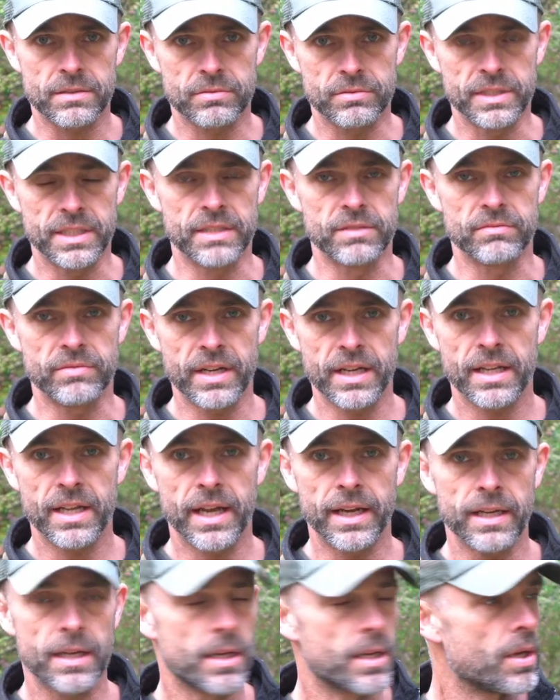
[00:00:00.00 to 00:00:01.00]
green, red
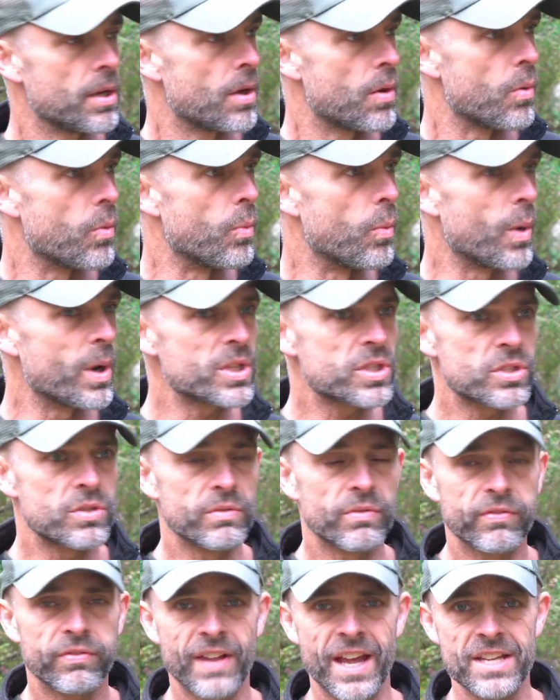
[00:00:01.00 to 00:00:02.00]
light, once you
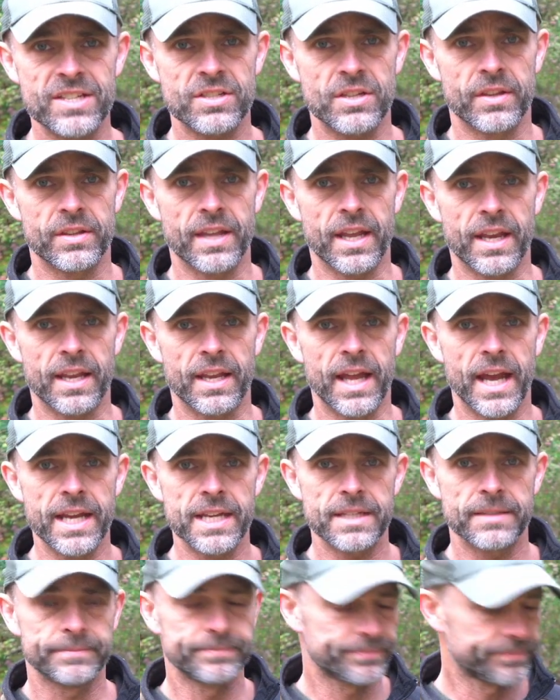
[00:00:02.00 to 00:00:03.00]
flash on that
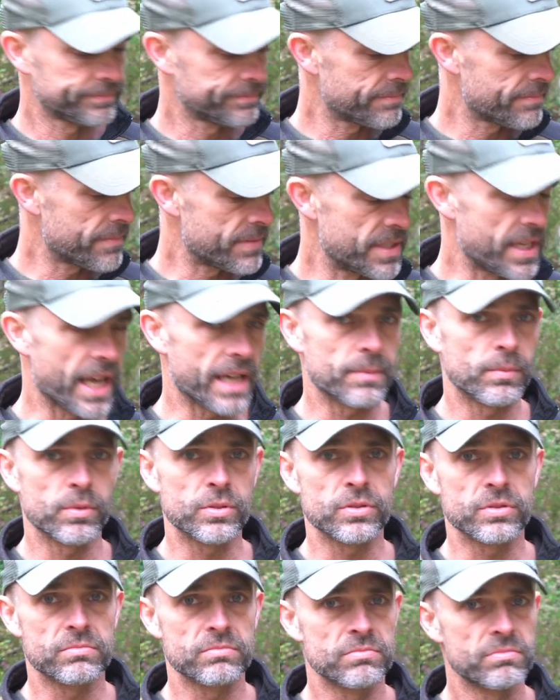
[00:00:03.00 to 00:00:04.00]
light, the
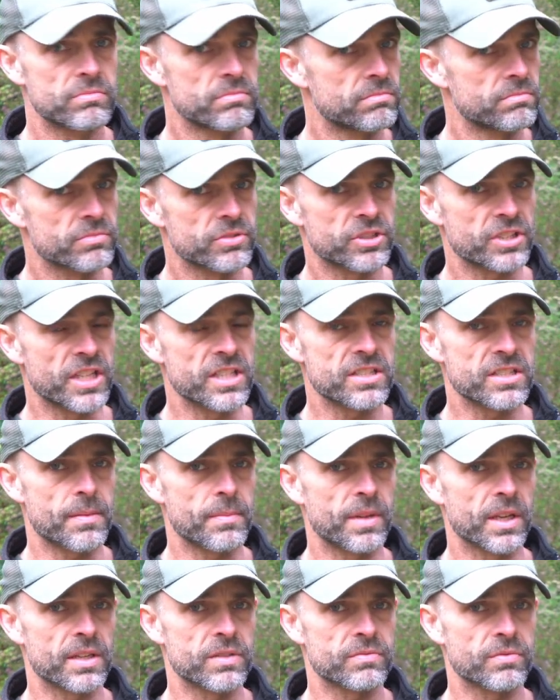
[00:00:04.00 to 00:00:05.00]
animal sense
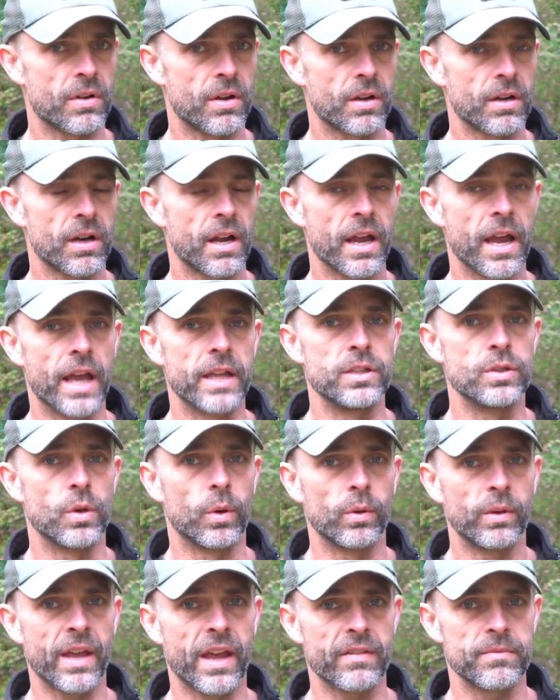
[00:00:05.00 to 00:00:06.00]
something is wrong and you
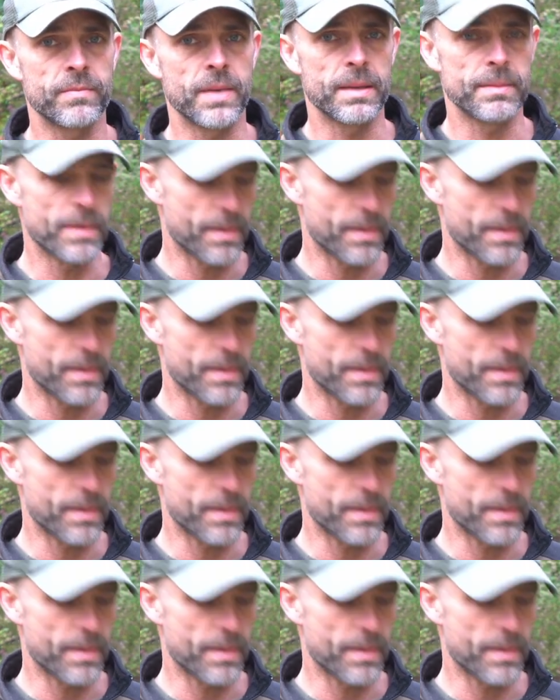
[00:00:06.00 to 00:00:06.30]
only have maybe